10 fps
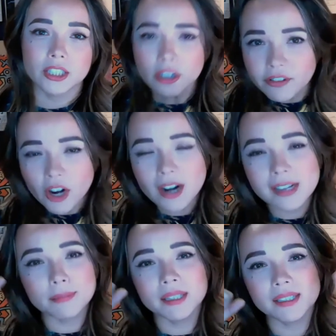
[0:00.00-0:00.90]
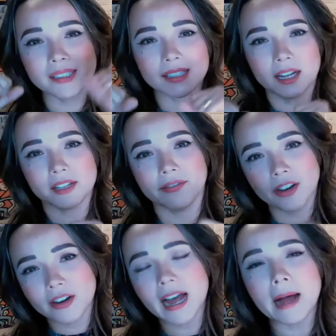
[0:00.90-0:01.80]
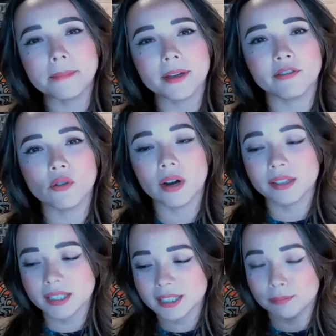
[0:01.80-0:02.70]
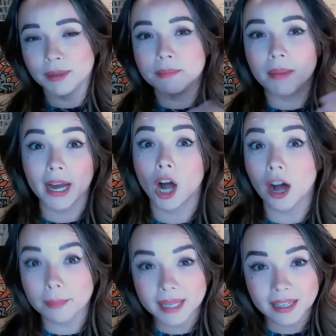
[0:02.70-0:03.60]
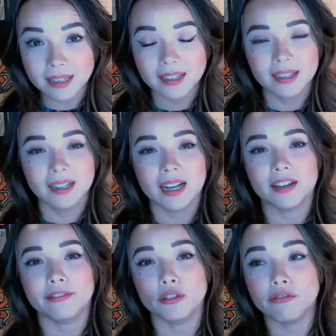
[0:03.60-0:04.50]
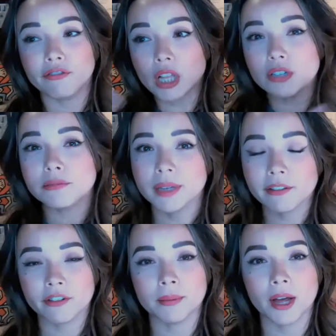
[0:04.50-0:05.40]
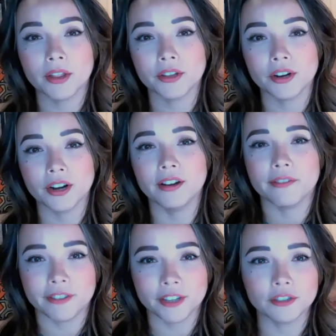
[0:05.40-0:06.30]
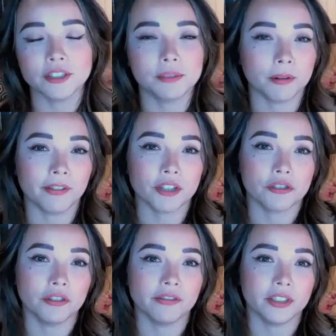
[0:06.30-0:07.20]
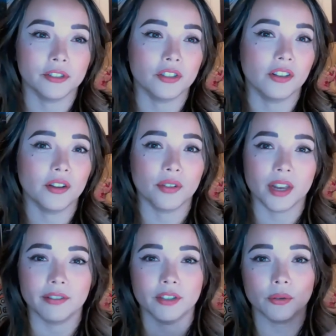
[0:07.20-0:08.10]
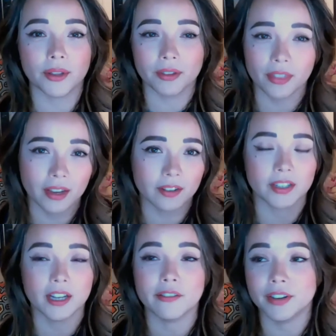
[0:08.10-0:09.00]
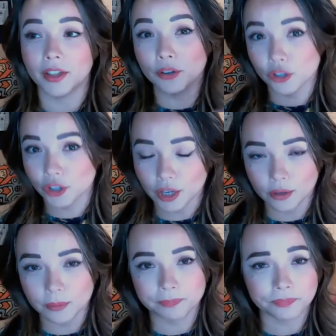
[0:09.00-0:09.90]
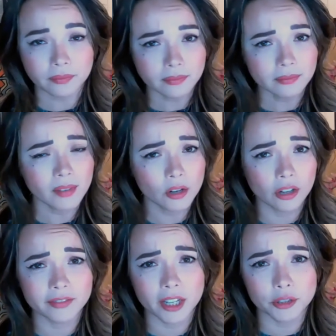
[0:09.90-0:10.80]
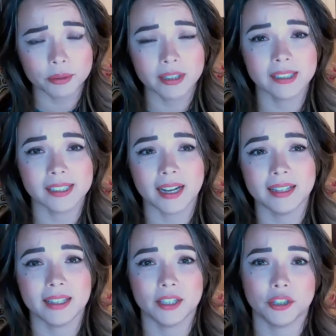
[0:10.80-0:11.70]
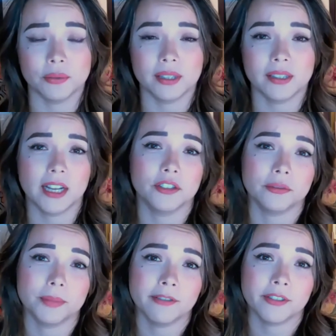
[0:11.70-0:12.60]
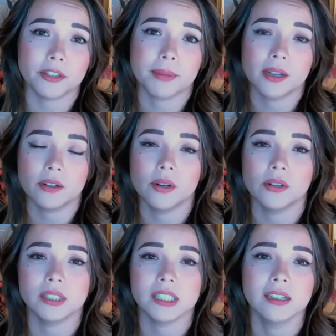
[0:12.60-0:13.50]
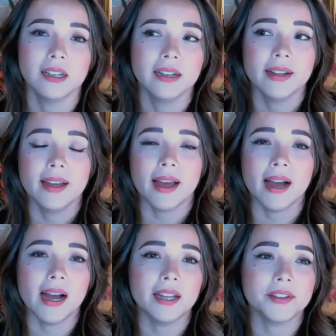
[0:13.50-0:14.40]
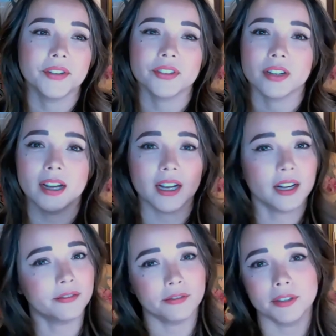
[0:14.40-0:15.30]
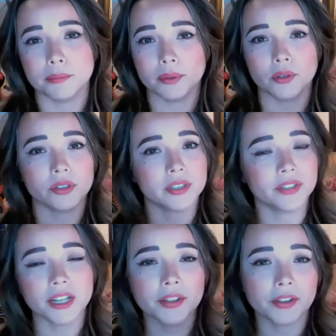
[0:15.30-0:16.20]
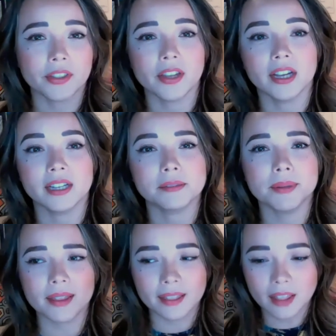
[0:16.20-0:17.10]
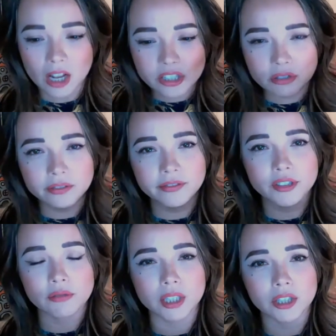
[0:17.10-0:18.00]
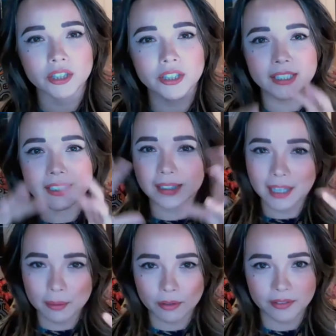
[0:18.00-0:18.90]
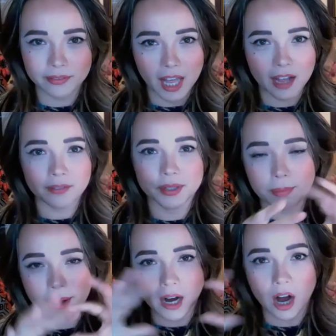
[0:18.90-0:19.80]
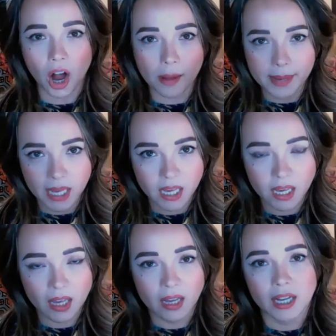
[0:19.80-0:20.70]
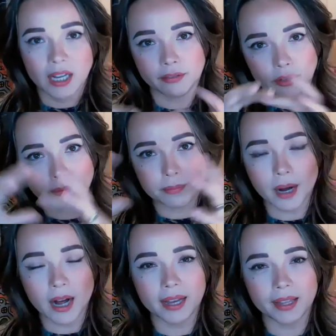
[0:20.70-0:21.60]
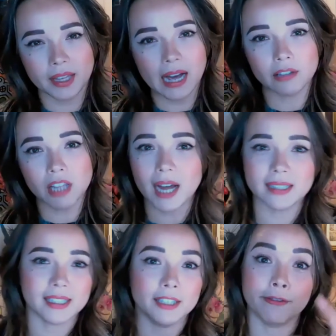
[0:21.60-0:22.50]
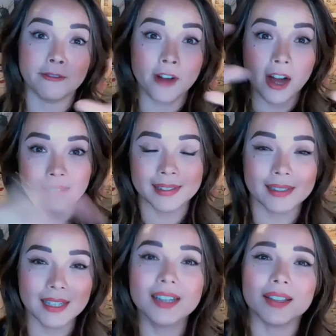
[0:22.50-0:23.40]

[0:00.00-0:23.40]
so far has been a success. I'm very happy for it. This has been my hobby. If you followed me from other fields, professional fields, you know that I do other things. I have another show called Valuable Insight that I do with Daniel Beavers, my co host. And I have written books, I've done other things. But Law School for Visual Learners is a labor of love, it's my hobby. If you buy the outlines, it funds